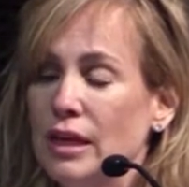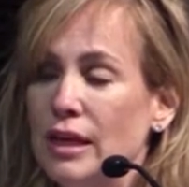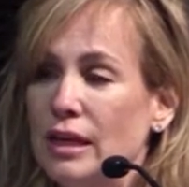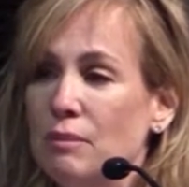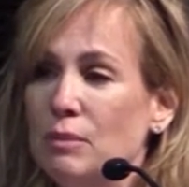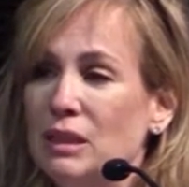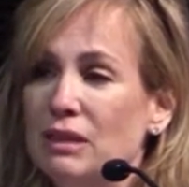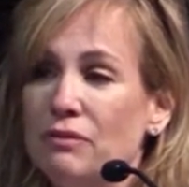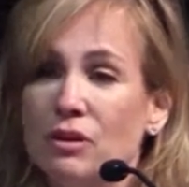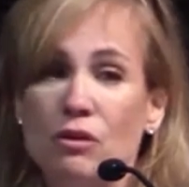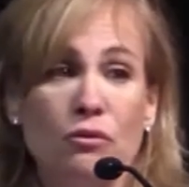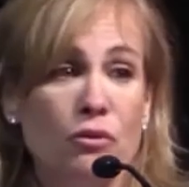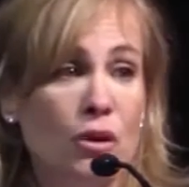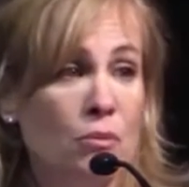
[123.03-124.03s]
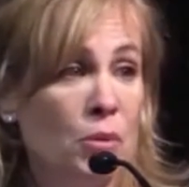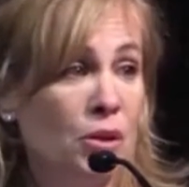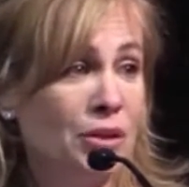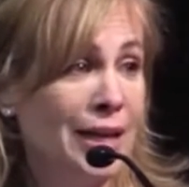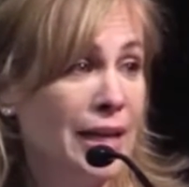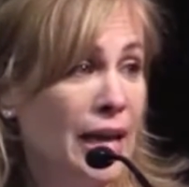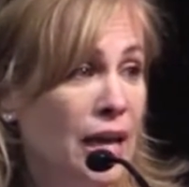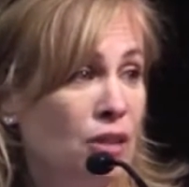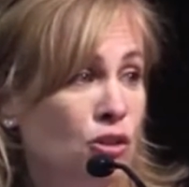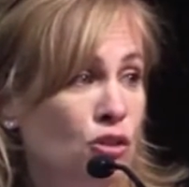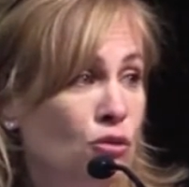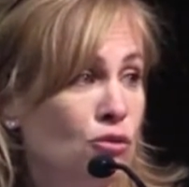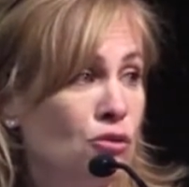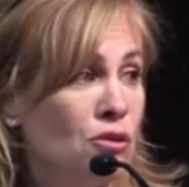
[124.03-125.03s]
It can be difficult for our
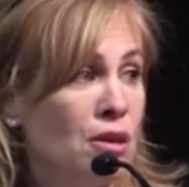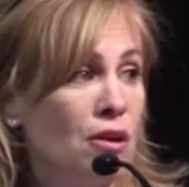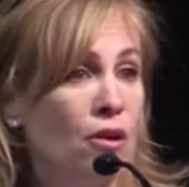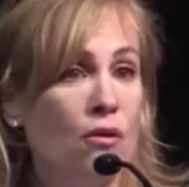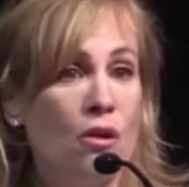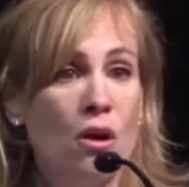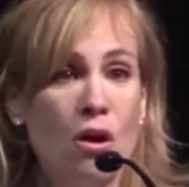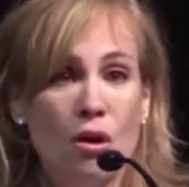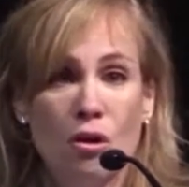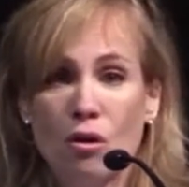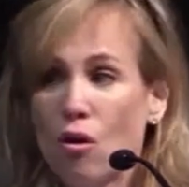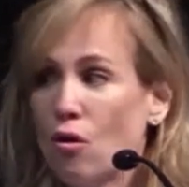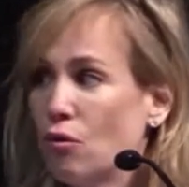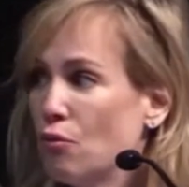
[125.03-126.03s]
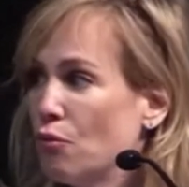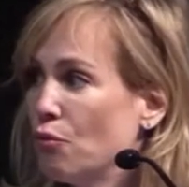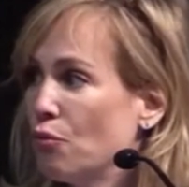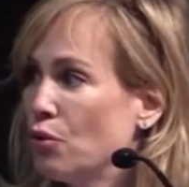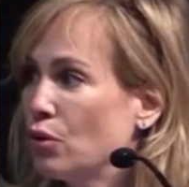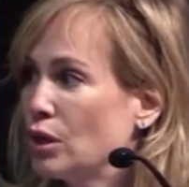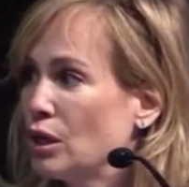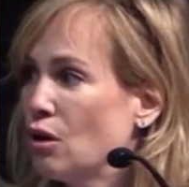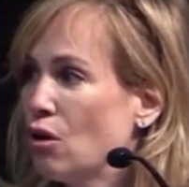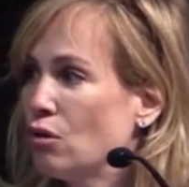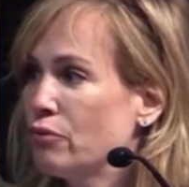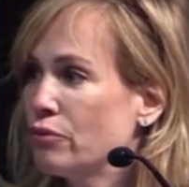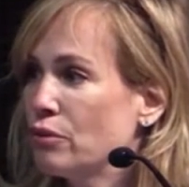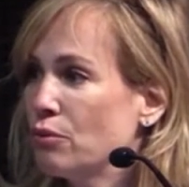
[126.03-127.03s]
multinationals that are working
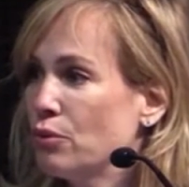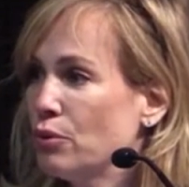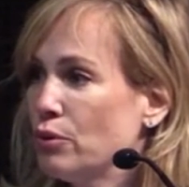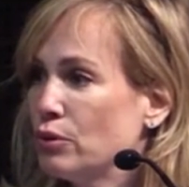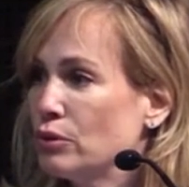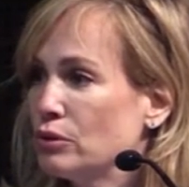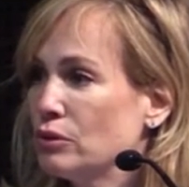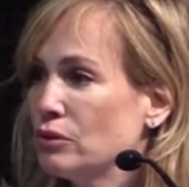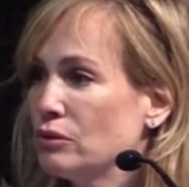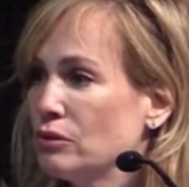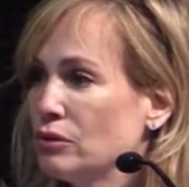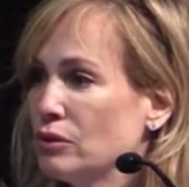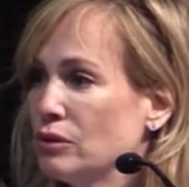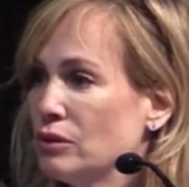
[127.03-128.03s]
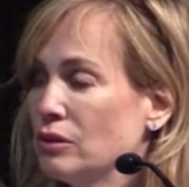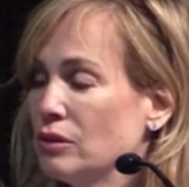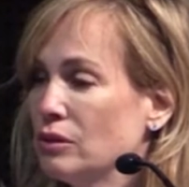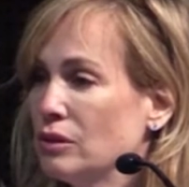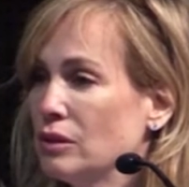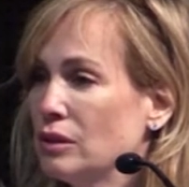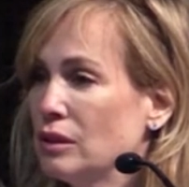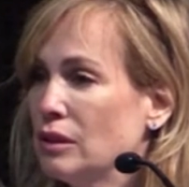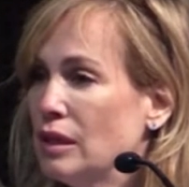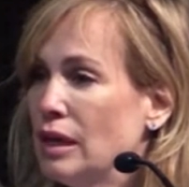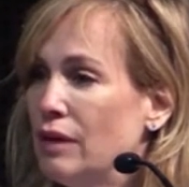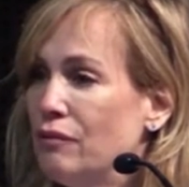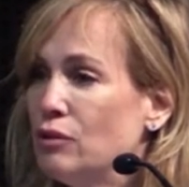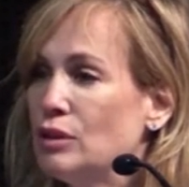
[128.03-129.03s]
all over the world.
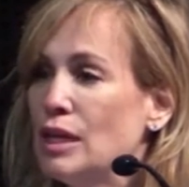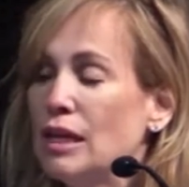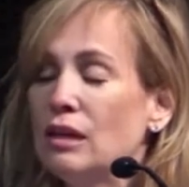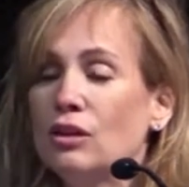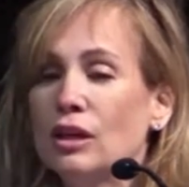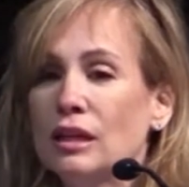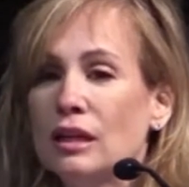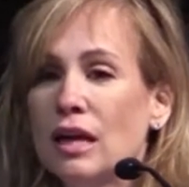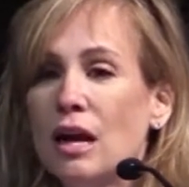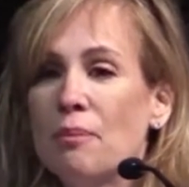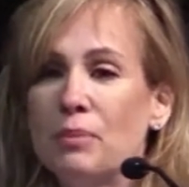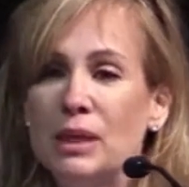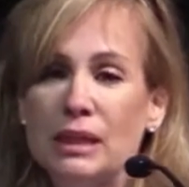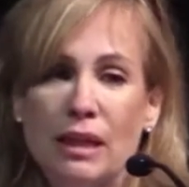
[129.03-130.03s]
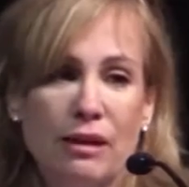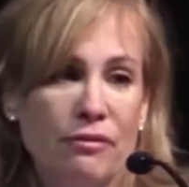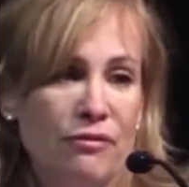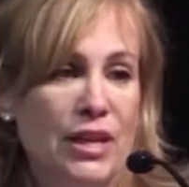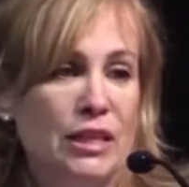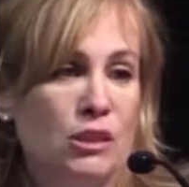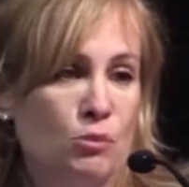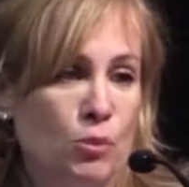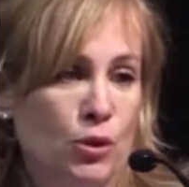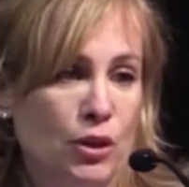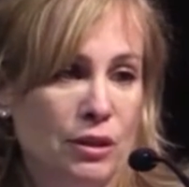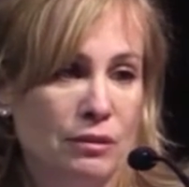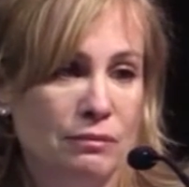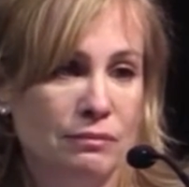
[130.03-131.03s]
If you take a look at a company like
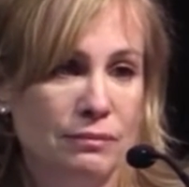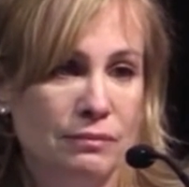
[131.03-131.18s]
Facebook,